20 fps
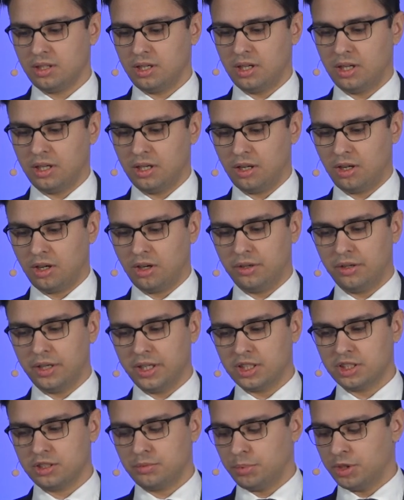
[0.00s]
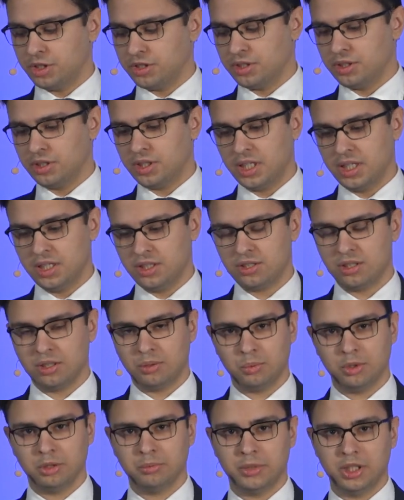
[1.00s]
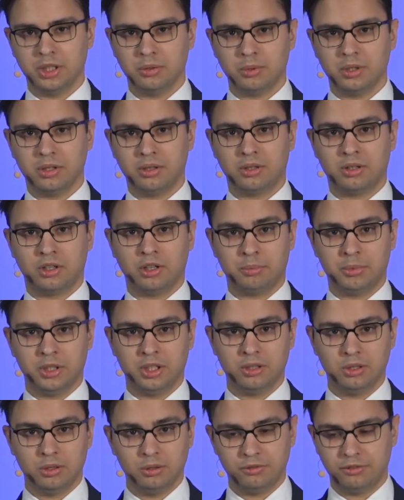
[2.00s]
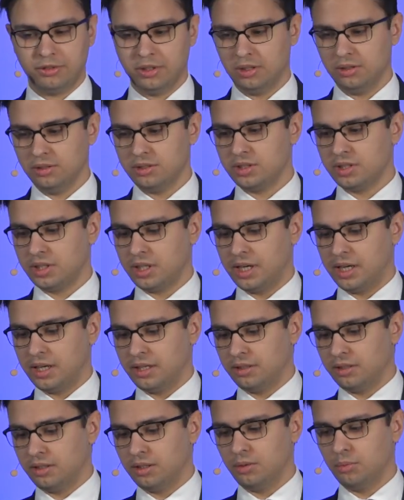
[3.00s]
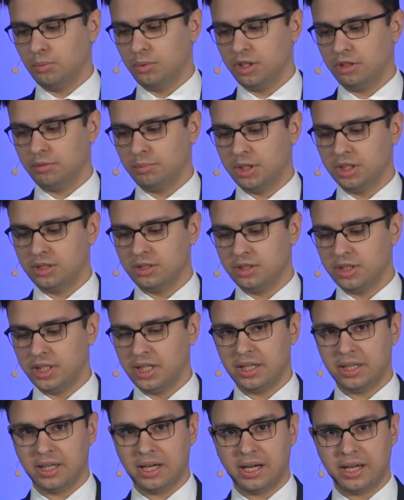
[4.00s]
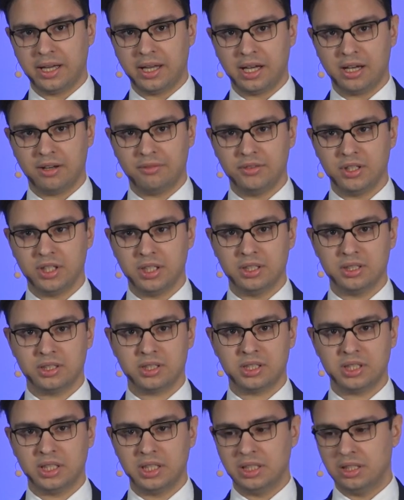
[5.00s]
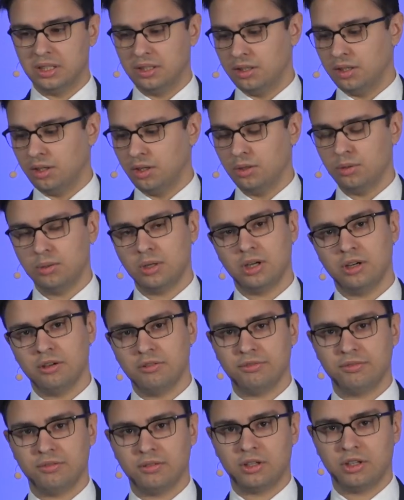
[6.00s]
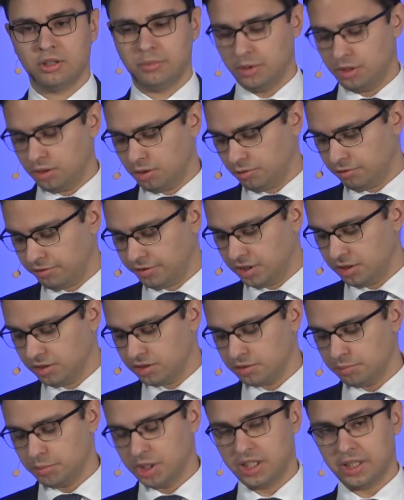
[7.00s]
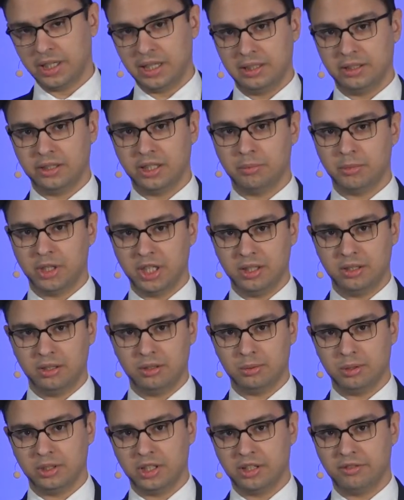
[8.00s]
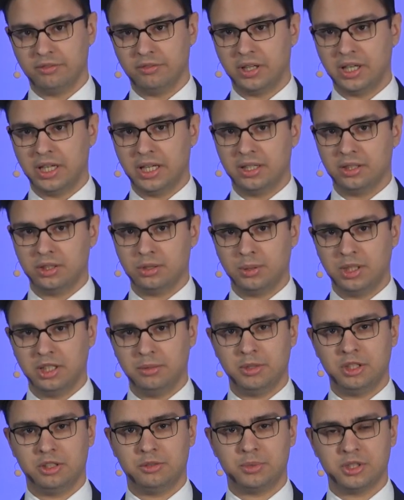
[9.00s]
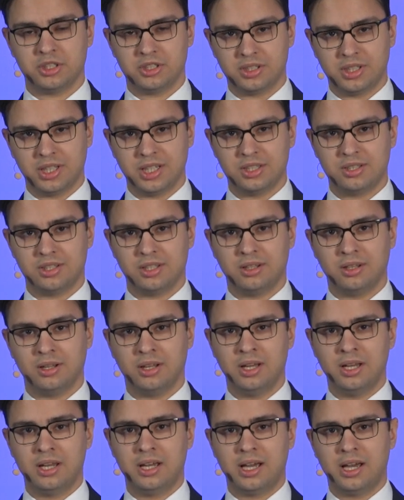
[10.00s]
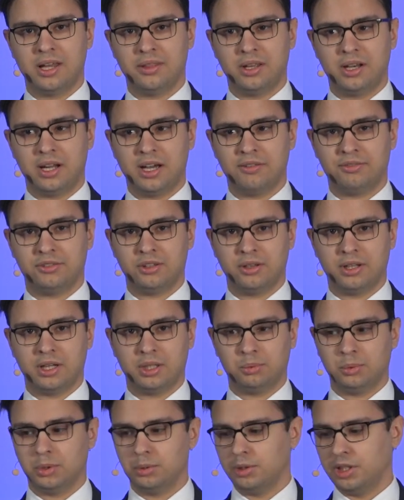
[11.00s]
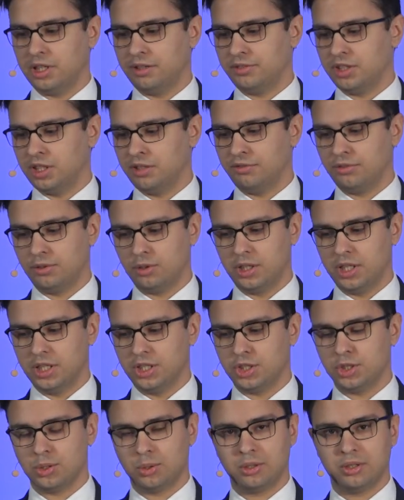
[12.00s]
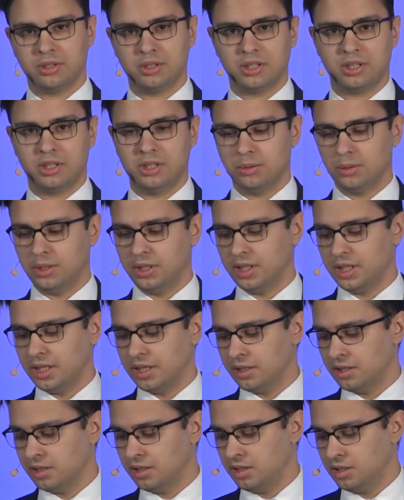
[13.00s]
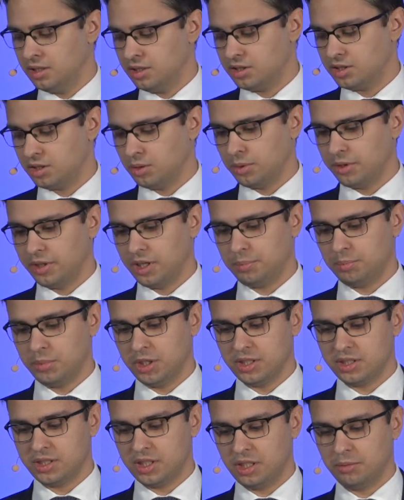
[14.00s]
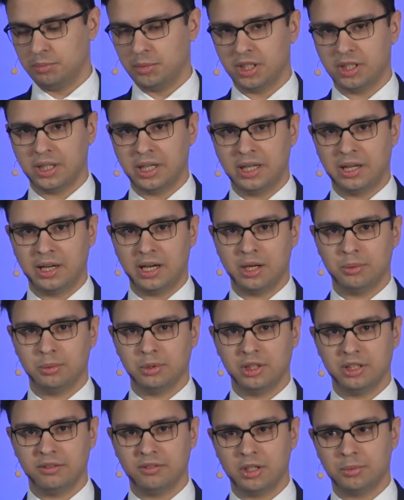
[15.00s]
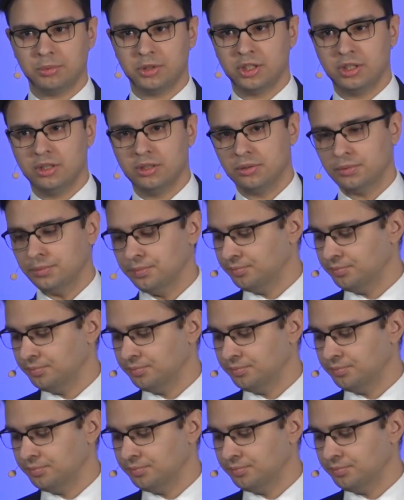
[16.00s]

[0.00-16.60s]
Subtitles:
Our next presentation will be with Kopy Goldfields, and with me today I have the CEO of Kopy Goldfields, Mikhail Damrin, who will give a 20-minute presentation, and then after that we will have time for a short Q&A. So with that being said, Mikhail, I will leave it up to you.